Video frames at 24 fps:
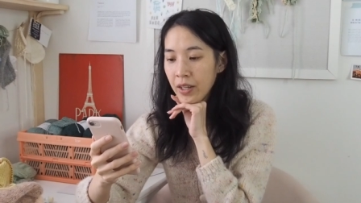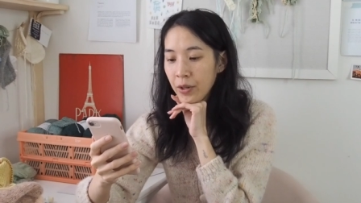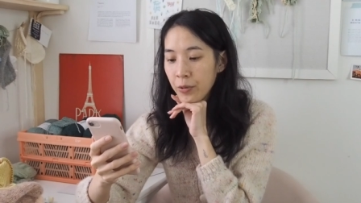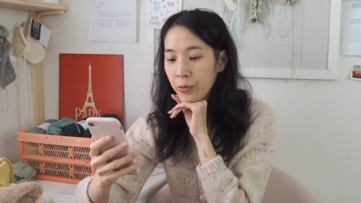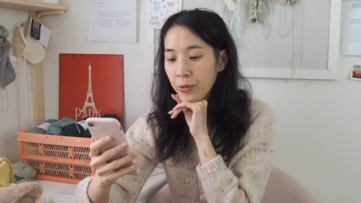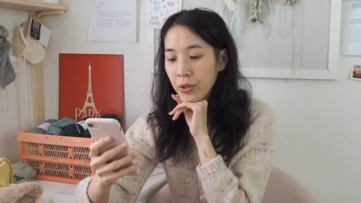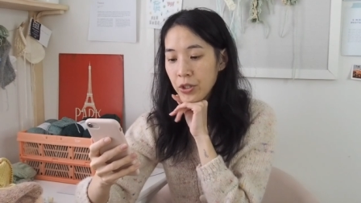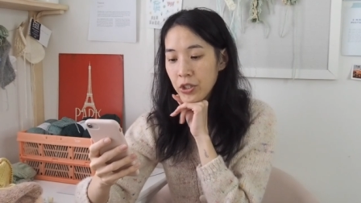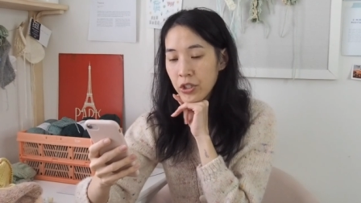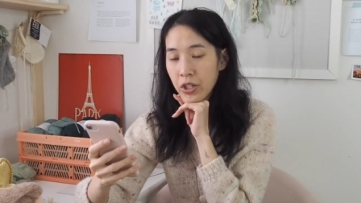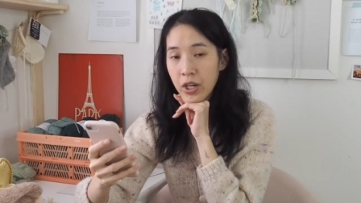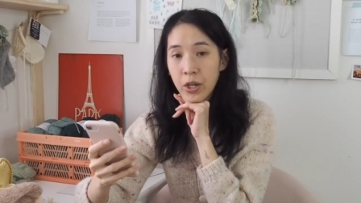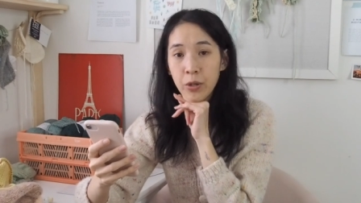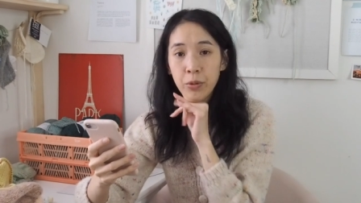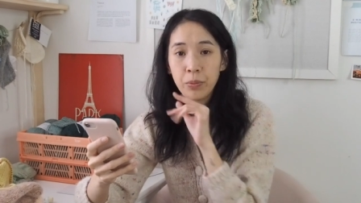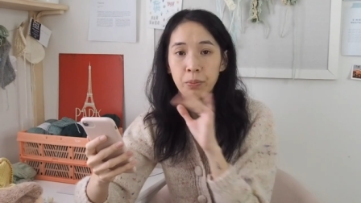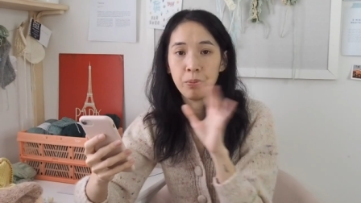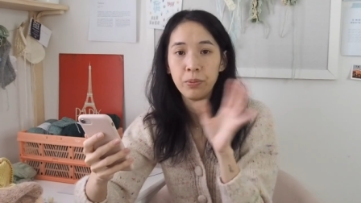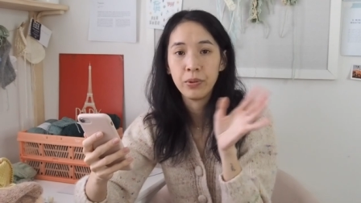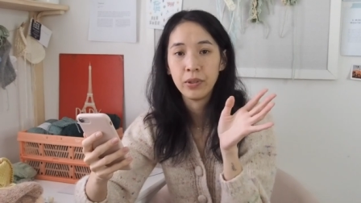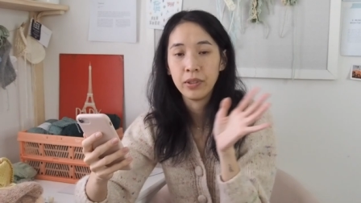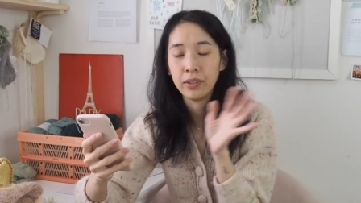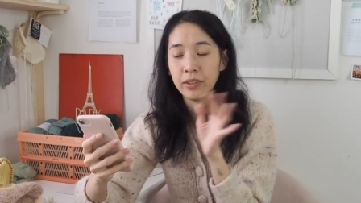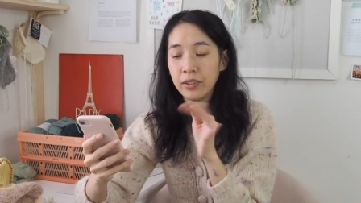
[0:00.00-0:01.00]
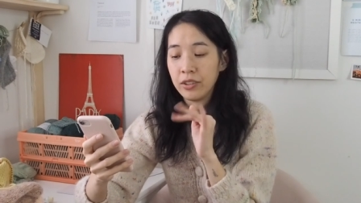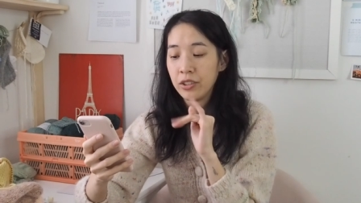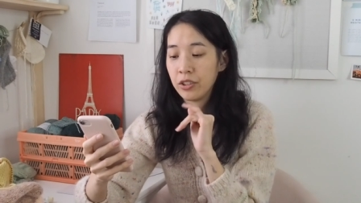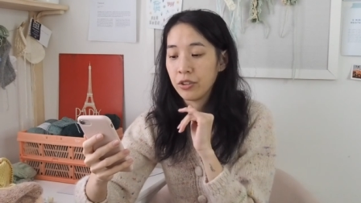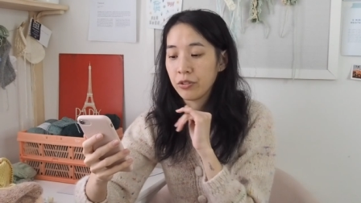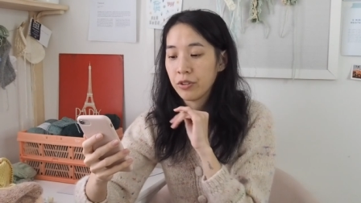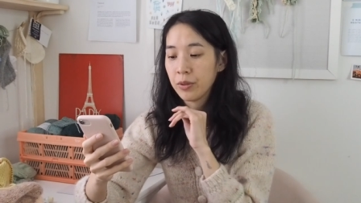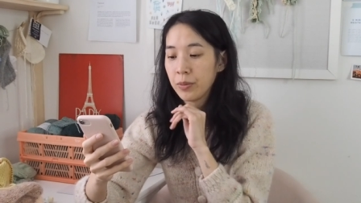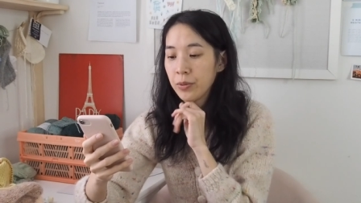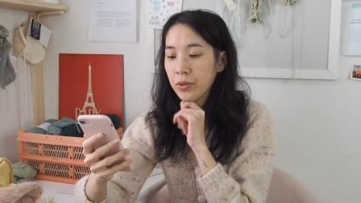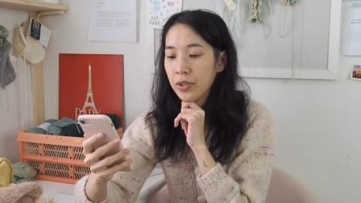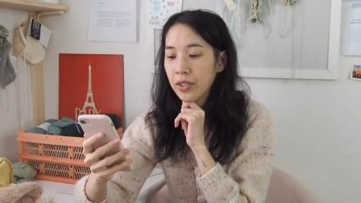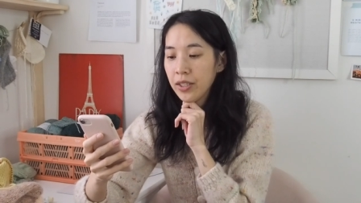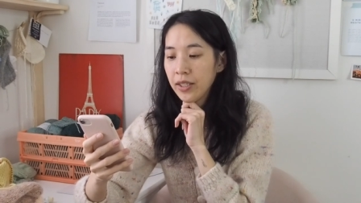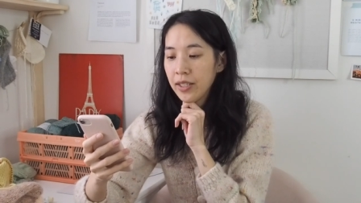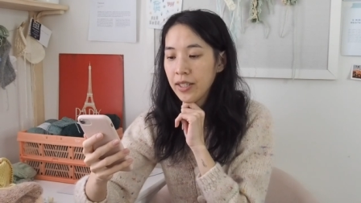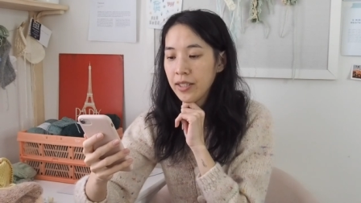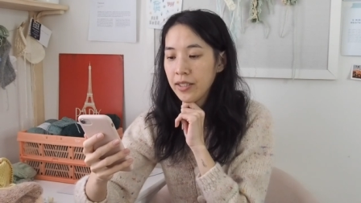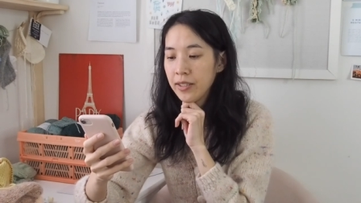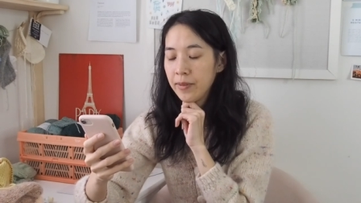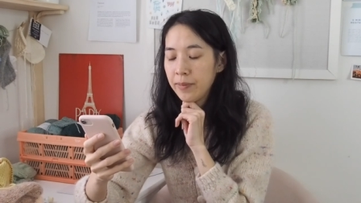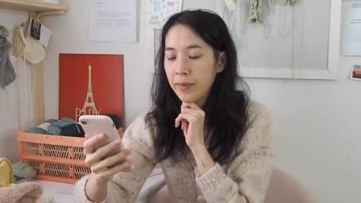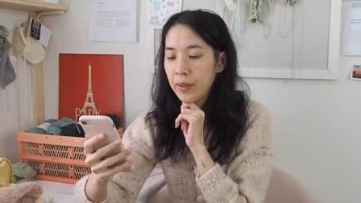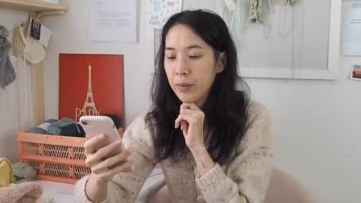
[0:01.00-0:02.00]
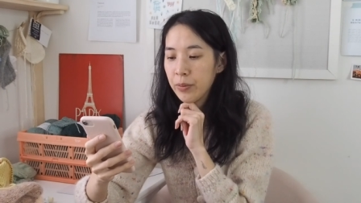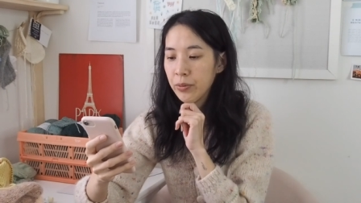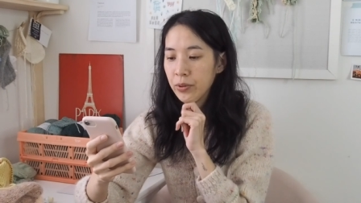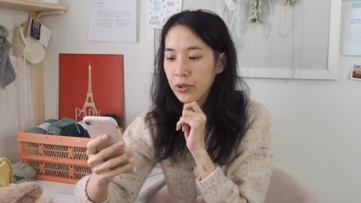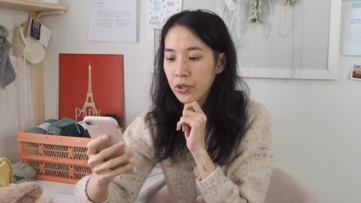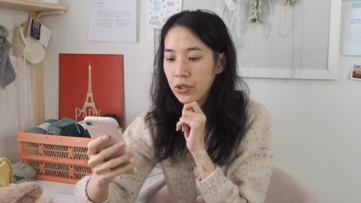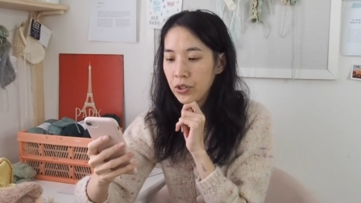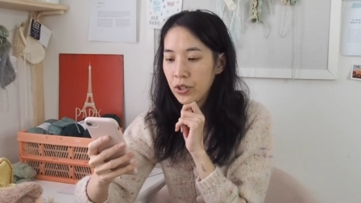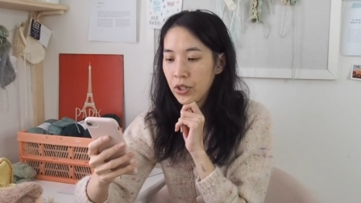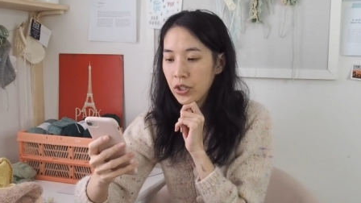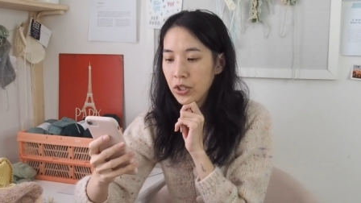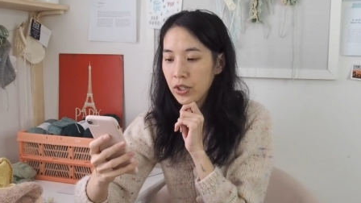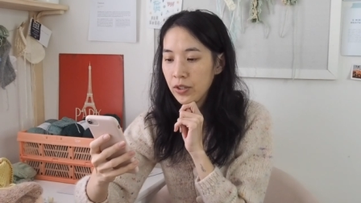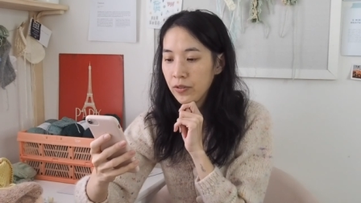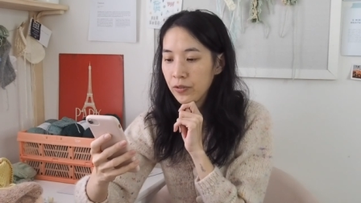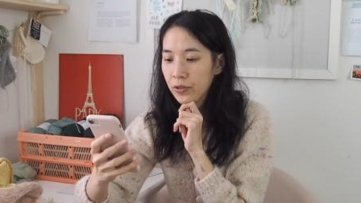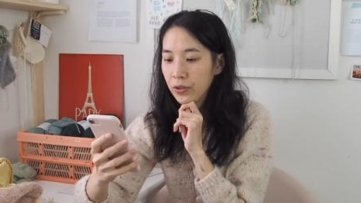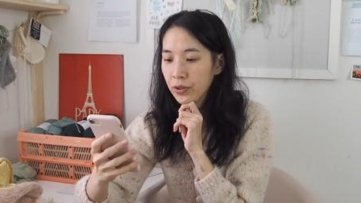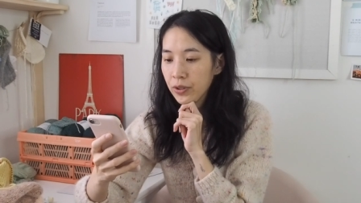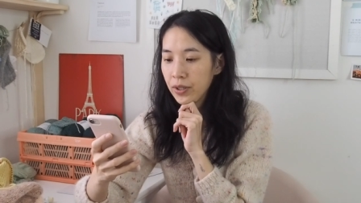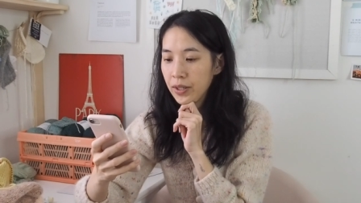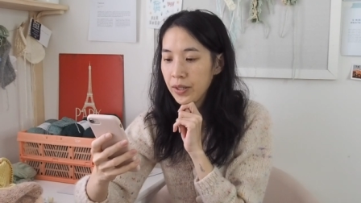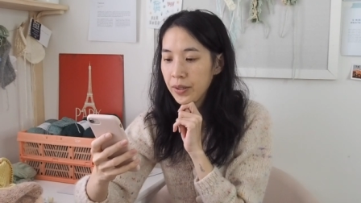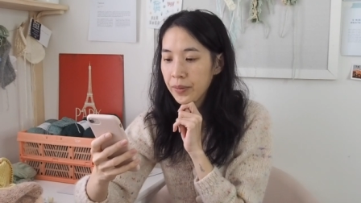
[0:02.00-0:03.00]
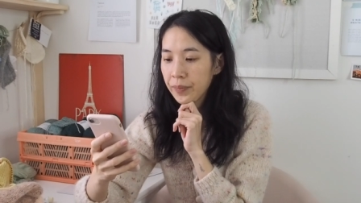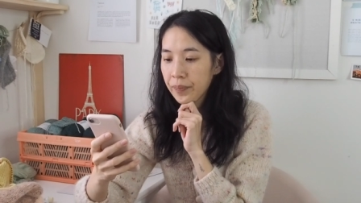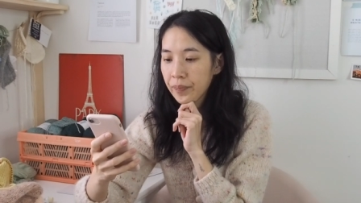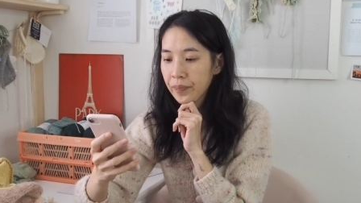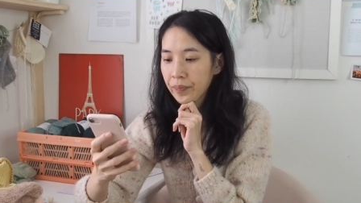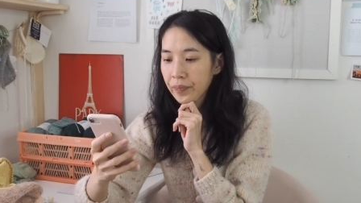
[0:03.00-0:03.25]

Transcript: which I'll put in the description I guess if people are searching for it.